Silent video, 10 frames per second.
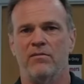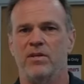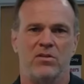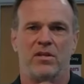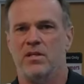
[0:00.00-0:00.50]

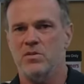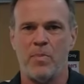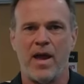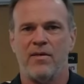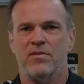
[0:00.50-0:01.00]
Eventually his
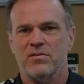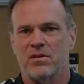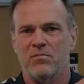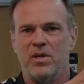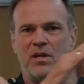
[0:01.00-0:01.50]
path is
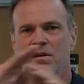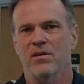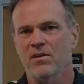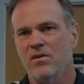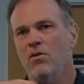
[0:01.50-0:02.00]
going to be
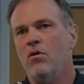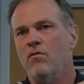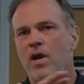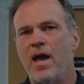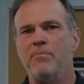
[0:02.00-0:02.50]

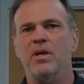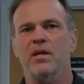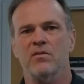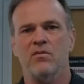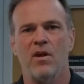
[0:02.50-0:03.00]
overlapping
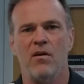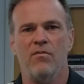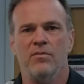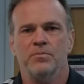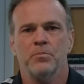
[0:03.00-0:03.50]
itself.